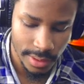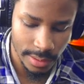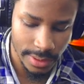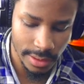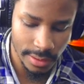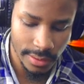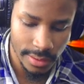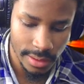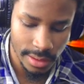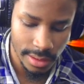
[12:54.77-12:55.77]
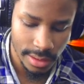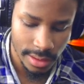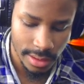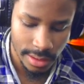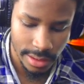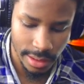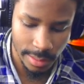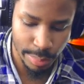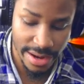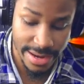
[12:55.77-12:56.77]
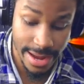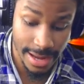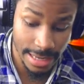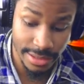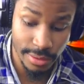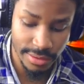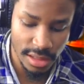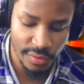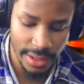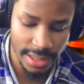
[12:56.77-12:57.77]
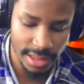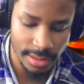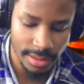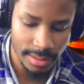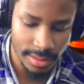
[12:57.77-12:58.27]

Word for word: There we go. Car break, yeah, I, I do. Thank you for asking.